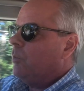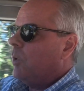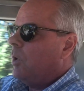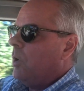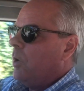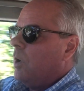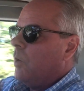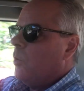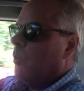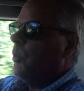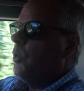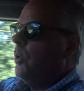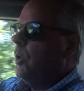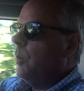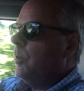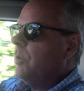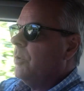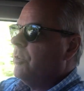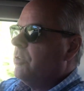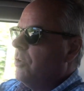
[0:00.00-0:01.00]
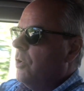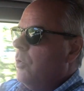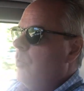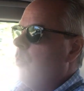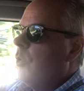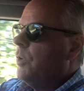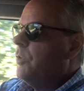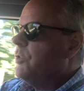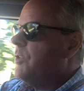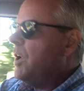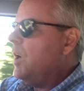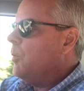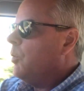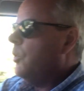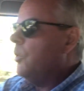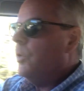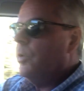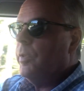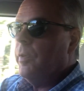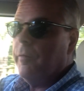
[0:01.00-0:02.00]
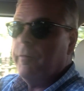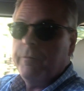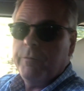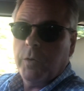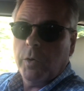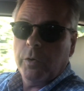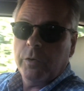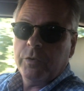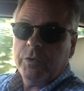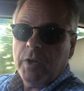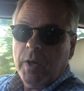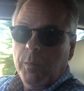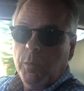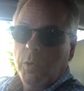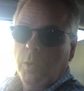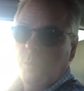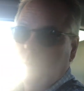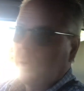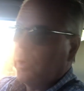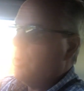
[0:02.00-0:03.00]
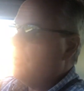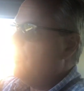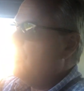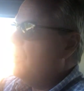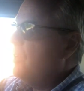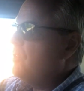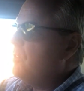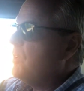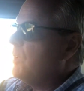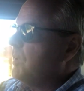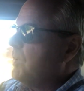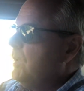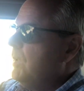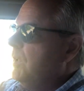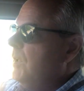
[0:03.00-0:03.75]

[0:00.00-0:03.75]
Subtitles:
All right, we're pulling up to the Stonebridge neighborhood, the first neighborhood we're going to visit.